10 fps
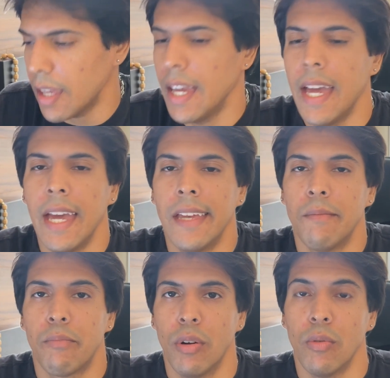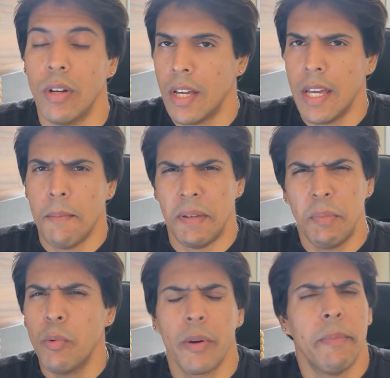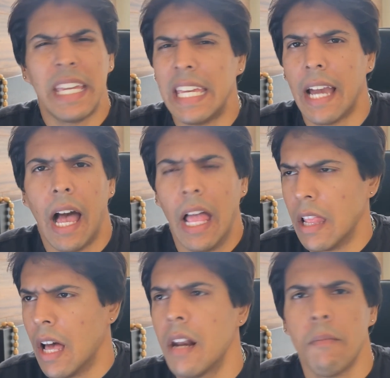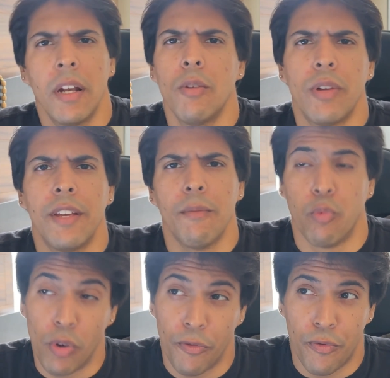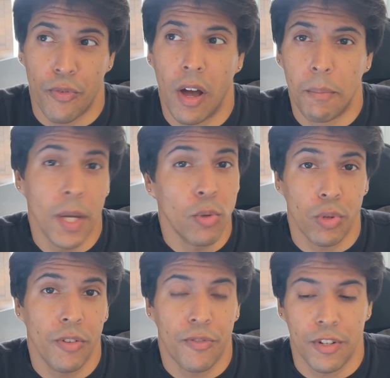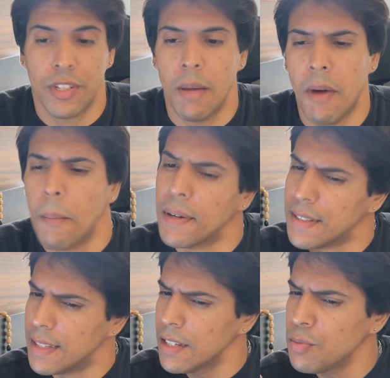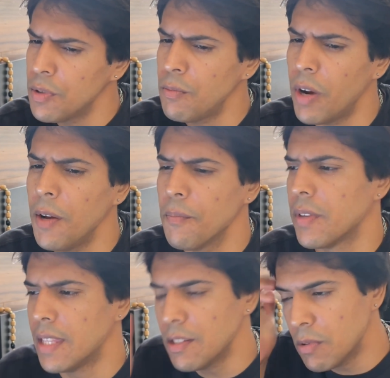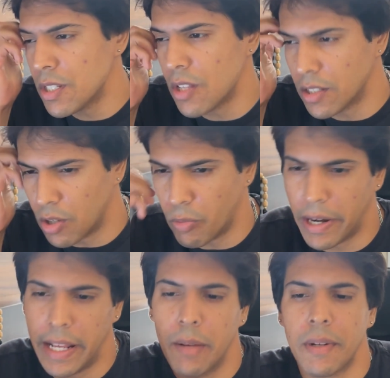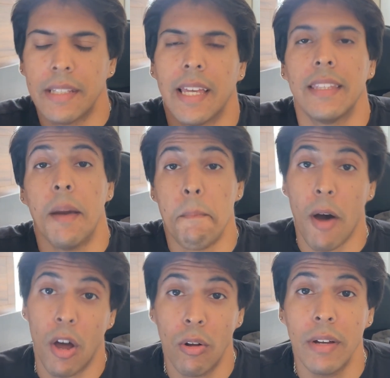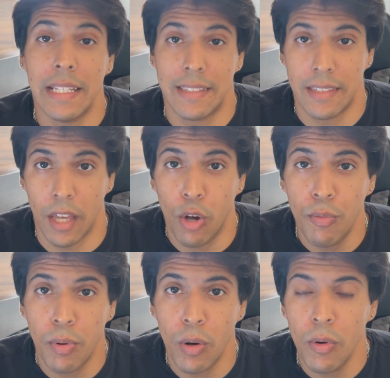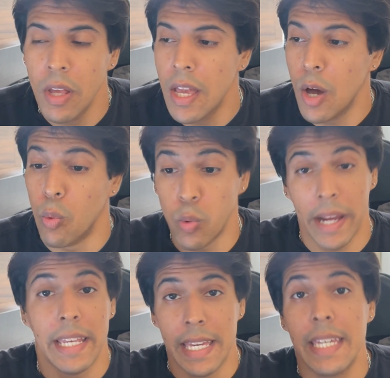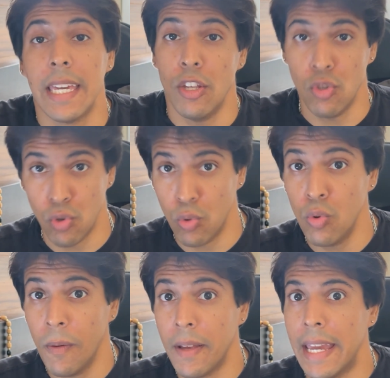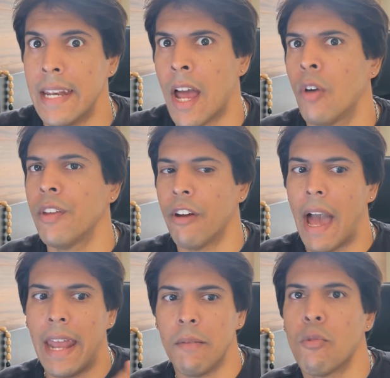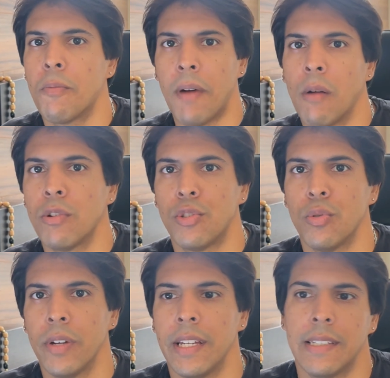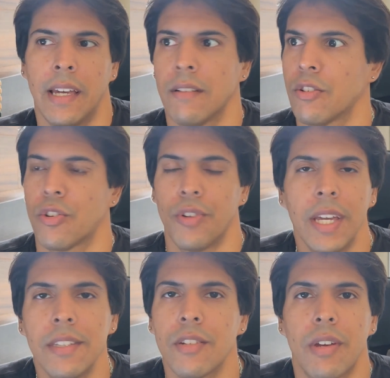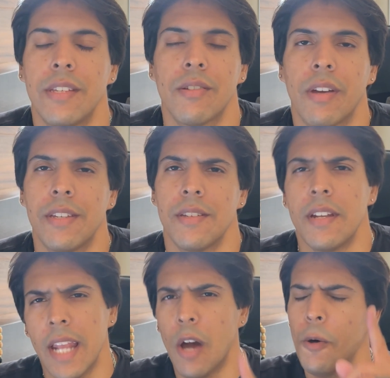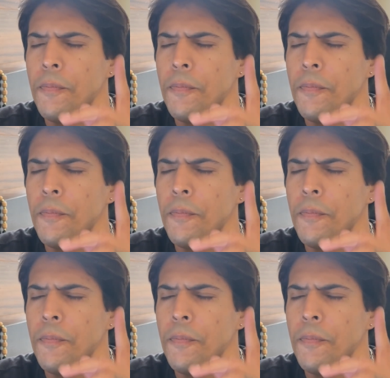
And bro, people were making a lot of money when BO3 first came out. But this one, right? This one is not so related, but it's like the model itself, bro. What it can do, and now they're adding more power to it. Is like crazy, crazy, crazy. Now,